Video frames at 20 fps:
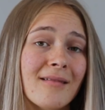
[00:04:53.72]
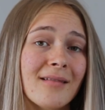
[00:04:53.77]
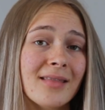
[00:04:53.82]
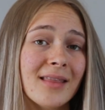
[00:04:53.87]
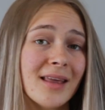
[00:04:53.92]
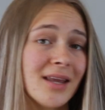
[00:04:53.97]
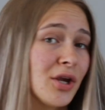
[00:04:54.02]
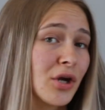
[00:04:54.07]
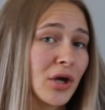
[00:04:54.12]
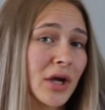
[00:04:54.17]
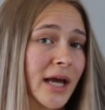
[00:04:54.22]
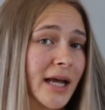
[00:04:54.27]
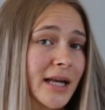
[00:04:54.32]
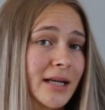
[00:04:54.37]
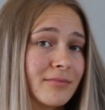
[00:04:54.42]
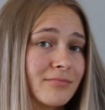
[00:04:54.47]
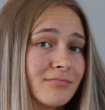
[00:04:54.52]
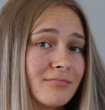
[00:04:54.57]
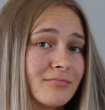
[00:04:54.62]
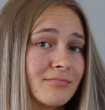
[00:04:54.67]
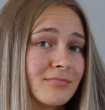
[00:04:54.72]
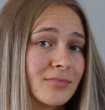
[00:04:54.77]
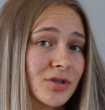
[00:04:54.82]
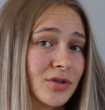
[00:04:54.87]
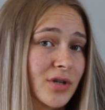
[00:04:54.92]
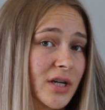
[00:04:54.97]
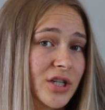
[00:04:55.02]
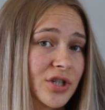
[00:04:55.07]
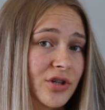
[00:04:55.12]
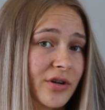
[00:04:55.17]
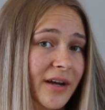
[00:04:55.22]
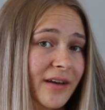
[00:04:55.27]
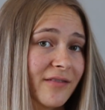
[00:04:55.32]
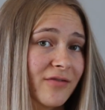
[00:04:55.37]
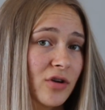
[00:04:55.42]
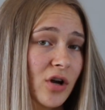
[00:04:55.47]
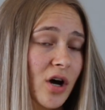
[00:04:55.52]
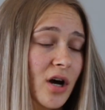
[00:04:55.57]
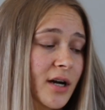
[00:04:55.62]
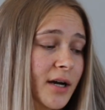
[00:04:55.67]
then you can stretch your hair
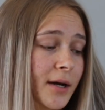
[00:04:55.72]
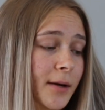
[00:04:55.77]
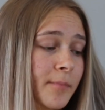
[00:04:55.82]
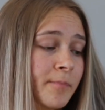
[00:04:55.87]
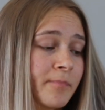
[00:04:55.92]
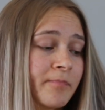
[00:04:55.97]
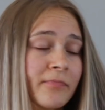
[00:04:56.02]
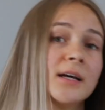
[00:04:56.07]
for longer.